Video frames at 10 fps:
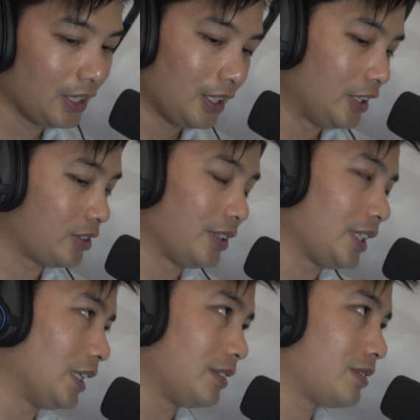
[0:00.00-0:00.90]
it's going to
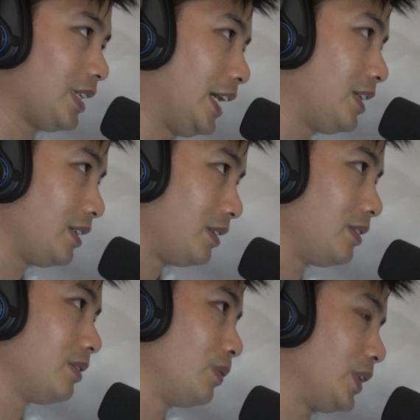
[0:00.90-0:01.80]
get
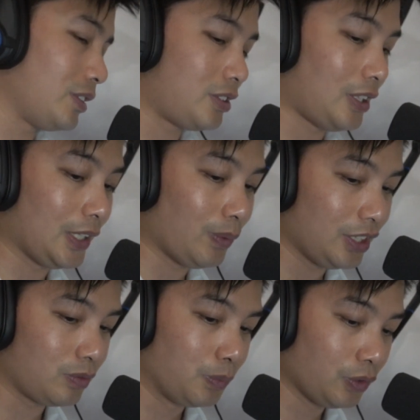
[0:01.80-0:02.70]
taken with a
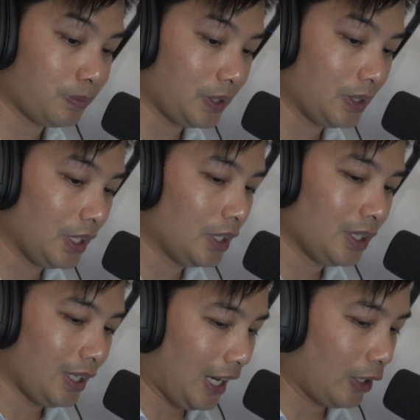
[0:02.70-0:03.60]
sideways movement.
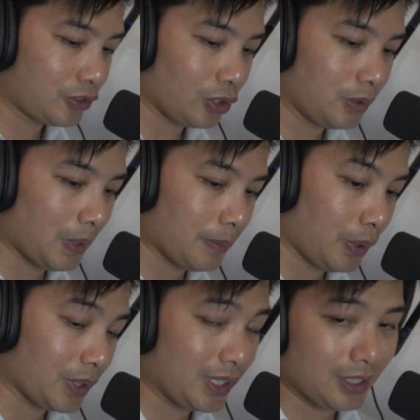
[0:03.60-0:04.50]
I'll turn my
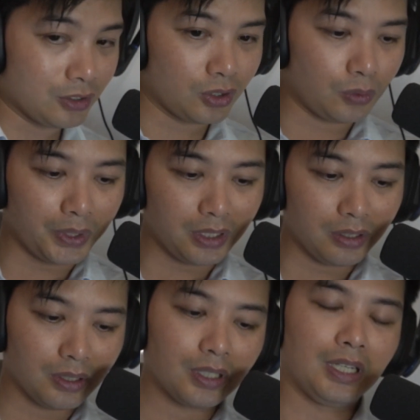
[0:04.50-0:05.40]
body into the
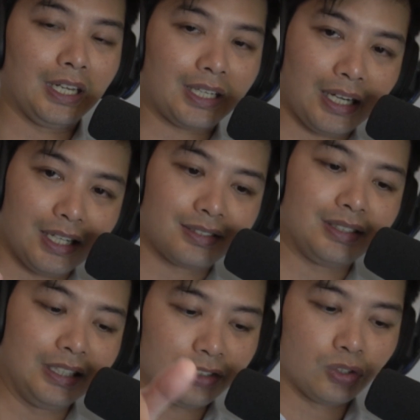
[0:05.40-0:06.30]
wind and
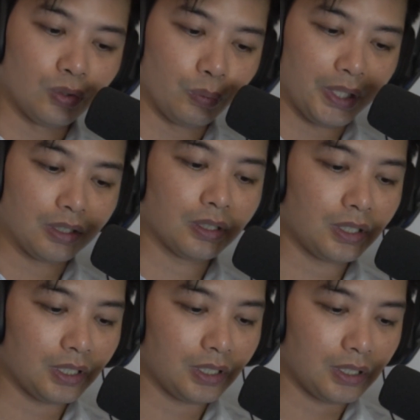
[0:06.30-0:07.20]
cast into the wind.
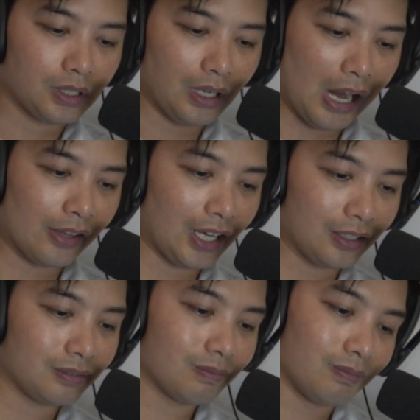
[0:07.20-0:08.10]
And
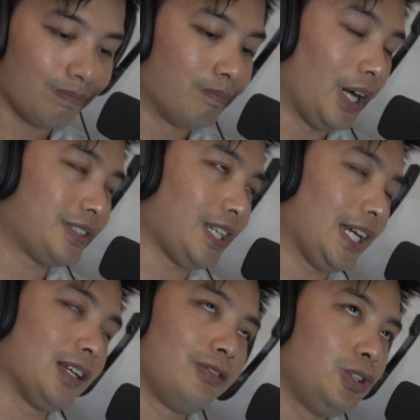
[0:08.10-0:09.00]
that might
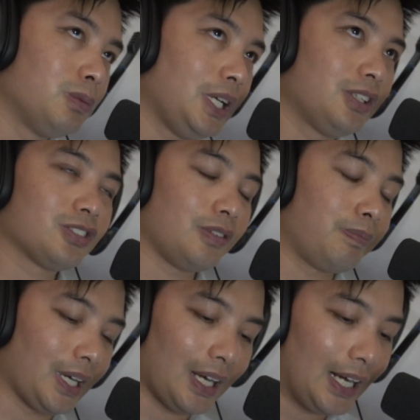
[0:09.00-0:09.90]
take a few meters off
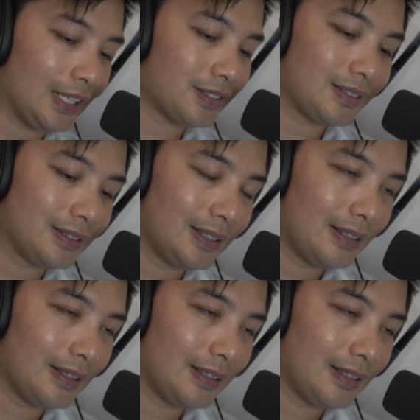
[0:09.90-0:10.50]
my cast,